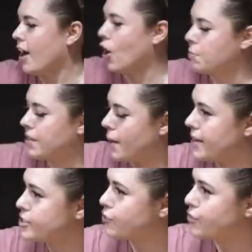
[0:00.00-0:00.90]
I hope that
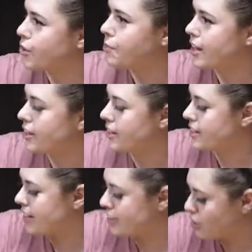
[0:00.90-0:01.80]
made you feel better
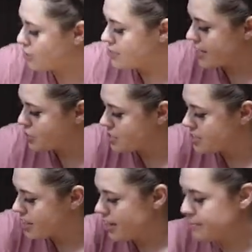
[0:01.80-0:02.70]
and got all those
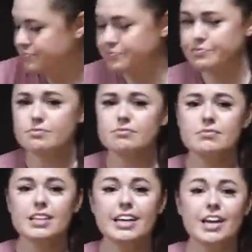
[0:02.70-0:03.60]
itches done.
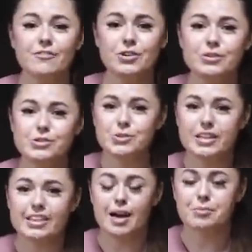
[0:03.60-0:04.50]
If you
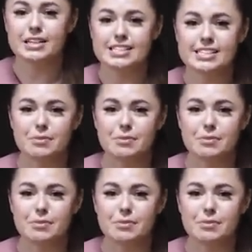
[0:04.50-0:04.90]
enjoyed that, please